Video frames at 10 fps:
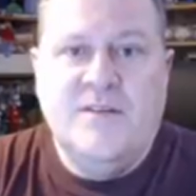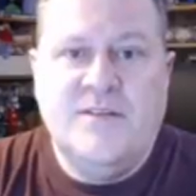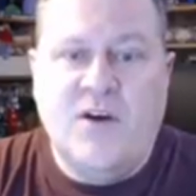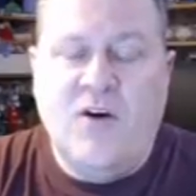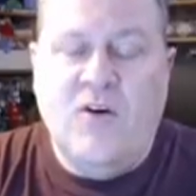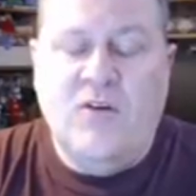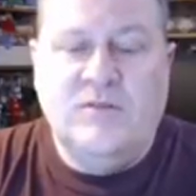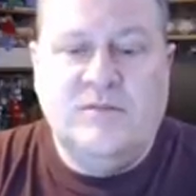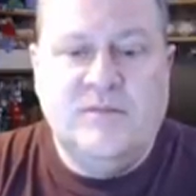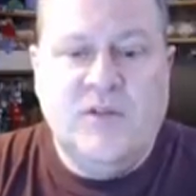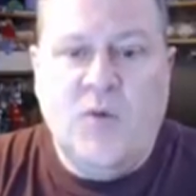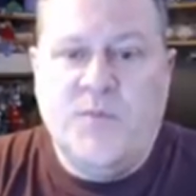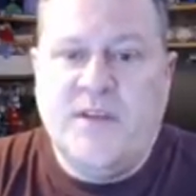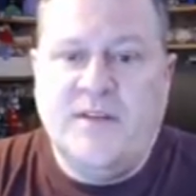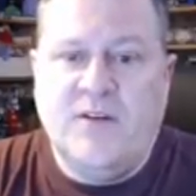So
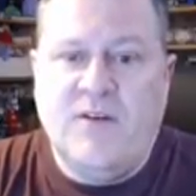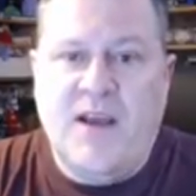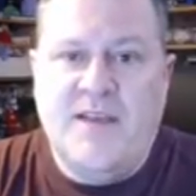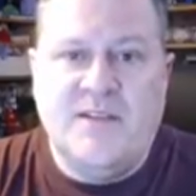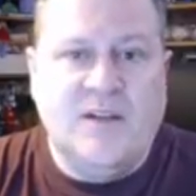hopes on the horizon